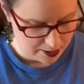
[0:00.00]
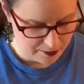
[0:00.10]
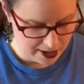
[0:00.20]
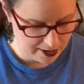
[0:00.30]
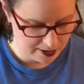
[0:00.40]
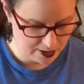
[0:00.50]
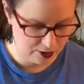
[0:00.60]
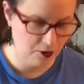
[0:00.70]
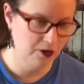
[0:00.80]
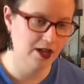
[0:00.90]
based
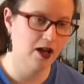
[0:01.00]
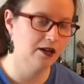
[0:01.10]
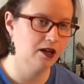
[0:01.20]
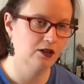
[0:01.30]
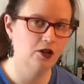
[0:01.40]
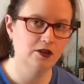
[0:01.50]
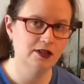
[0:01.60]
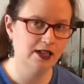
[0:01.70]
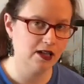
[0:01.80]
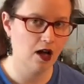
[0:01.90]
solely on
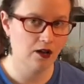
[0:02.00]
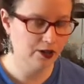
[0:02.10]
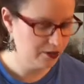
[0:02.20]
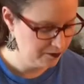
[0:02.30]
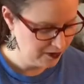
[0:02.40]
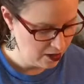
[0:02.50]
looks and color,